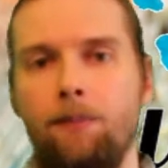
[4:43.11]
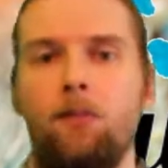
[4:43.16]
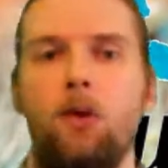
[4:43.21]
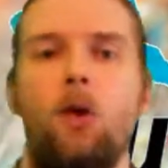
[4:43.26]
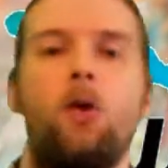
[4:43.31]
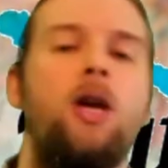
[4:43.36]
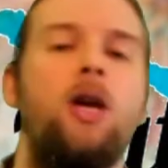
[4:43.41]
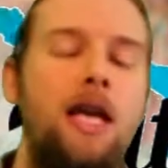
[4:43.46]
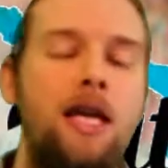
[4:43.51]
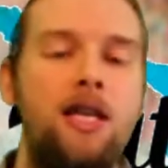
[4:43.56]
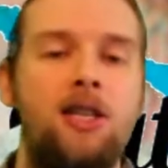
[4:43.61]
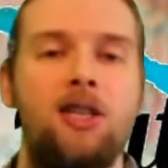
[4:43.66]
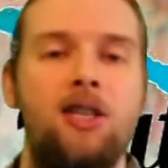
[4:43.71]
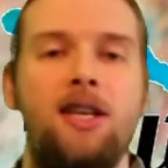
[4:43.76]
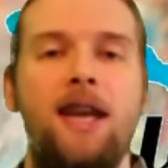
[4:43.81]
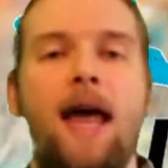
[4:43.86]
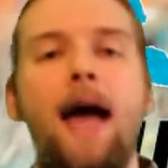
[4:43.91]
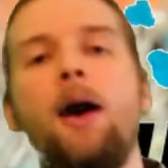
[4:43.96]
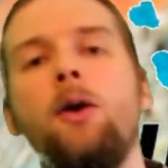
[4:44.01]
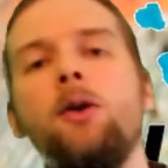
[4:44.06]
Okay, so
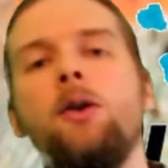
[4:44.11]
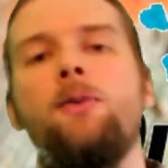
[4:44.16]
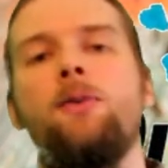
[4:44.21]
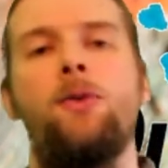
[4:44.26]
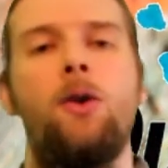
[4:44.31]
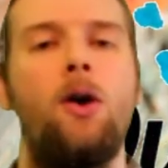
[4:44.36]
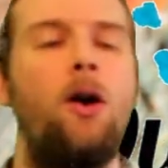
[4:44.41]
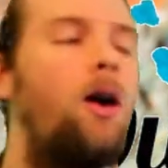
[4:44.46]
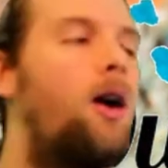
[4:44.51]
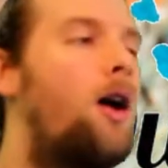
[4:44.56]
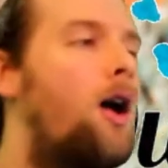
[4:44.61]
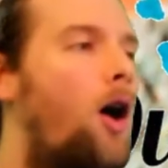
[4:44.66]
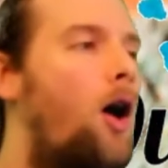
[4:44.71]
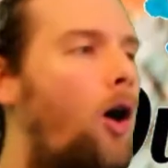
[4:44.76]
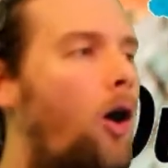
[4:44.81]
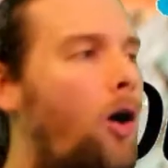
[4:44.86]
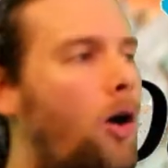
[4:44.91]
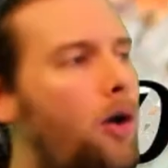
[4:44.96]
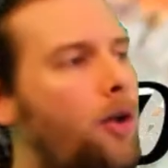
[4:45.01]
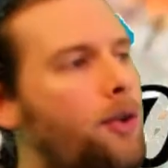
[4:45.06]
now you've got
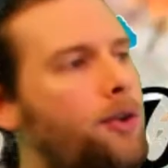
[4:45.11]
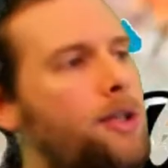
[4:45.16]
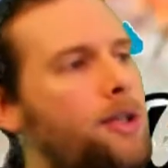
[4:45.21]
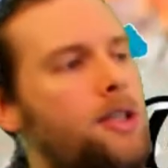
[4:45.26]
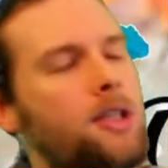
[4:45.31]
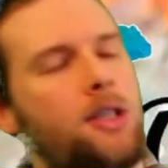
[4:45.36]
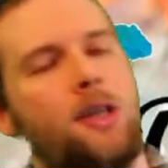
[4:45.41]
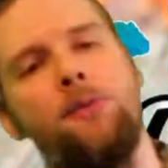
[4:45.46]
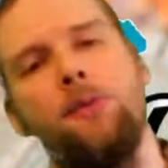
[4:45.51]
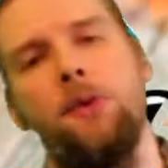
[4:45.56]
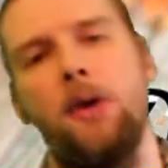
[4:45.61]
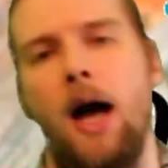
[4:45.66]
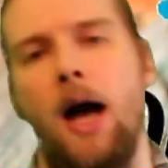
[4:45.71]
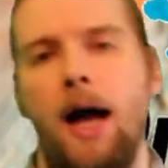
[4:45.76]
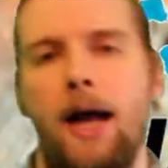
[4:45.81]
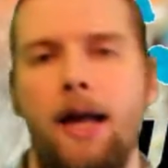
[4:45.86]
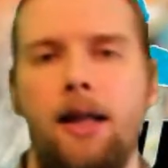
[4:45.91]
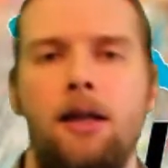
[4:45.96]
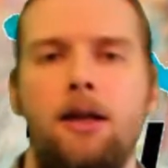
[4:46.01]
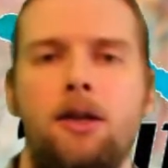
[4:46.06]
all these different
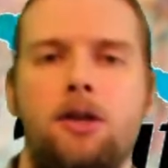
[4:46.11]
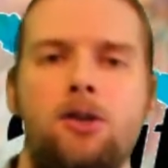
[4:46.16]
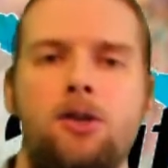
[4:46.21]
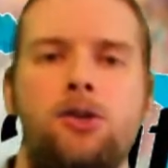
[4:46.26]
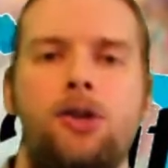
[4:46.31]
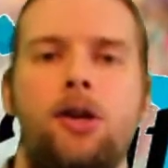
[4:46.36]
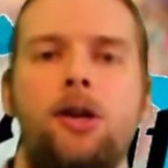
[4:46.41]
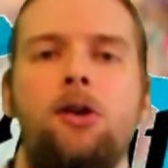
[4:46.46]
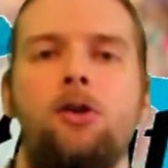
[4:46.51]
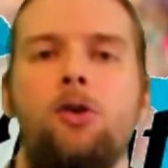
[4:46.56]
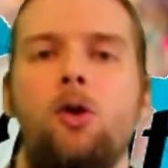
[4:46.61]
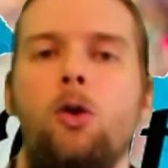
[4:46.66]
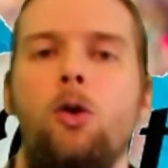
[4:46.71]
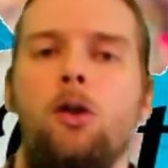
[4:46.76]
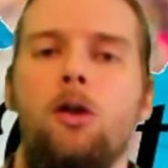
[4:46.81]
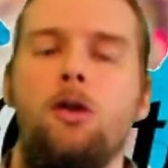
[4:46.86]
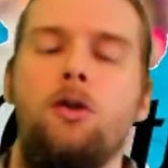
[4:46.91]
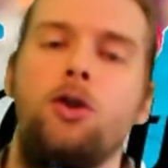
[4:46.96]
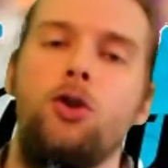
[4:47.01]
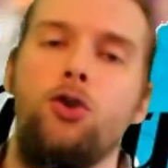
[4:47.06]
islands that are no
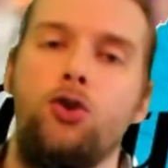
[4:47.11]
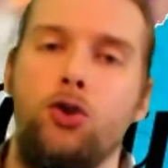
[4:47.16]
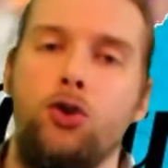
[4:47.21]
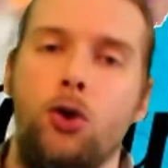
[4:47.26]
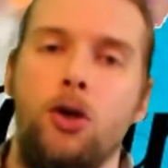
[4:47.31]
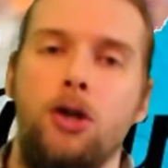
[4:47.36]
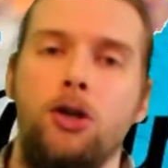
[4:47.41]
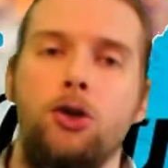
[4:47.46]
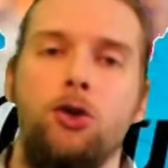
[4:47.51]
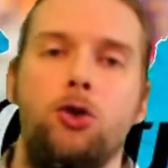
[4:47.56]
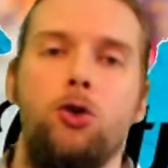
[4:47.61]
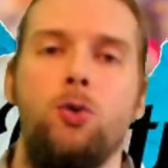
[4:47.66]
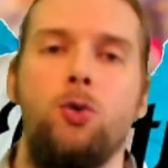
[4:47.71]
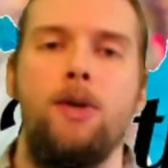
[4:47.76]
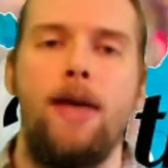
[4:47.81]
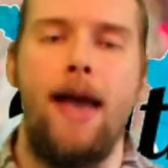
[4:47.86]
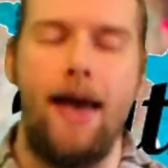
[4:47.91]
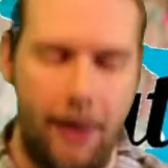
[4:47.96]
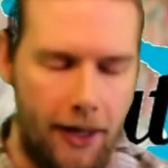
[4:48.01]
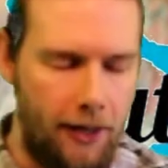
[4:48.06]
longer joined
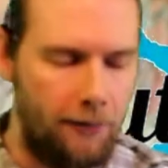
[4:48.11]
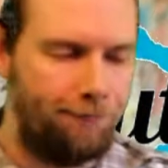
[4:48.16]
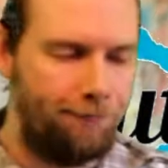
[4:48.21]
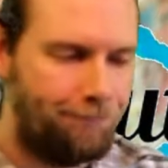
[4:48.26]
together.